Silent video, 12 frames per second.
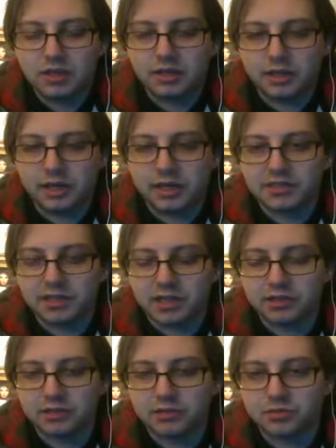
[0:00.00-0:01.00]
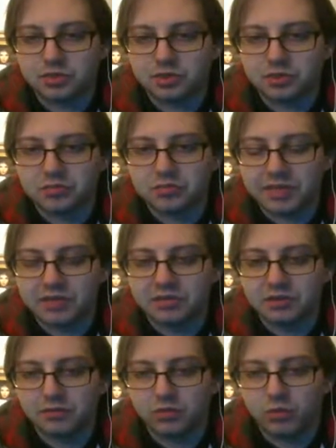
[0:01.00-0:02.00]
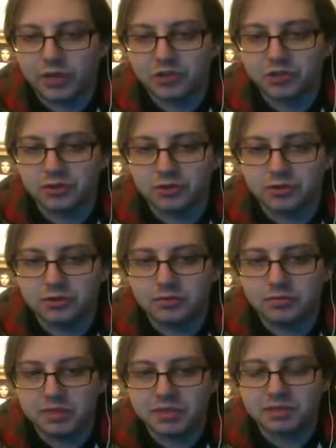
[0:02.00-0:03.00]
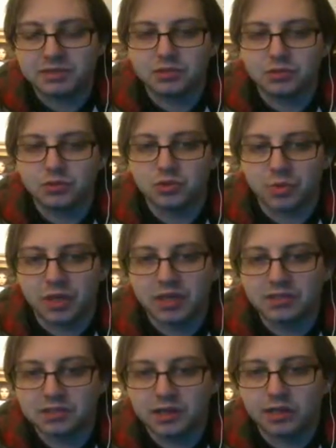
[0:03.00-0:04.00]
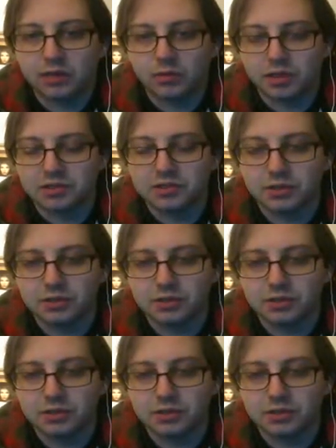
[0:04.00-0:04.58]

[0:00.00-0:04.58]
Yeah, I think it was a good mix of Western meets New Japan style wrestling.